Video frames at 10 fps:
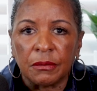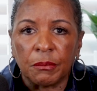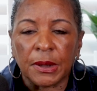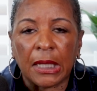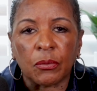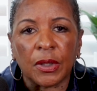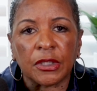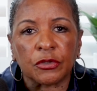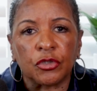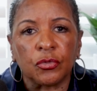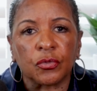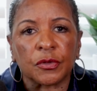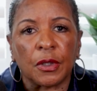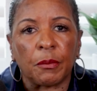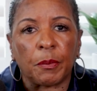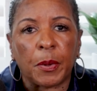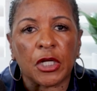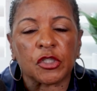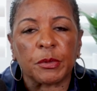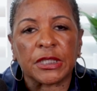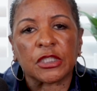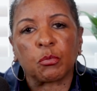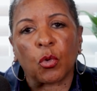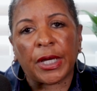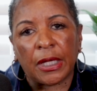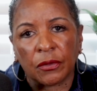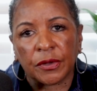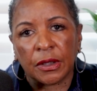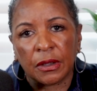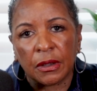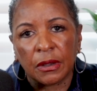but I'd rather do punishment that's more healthy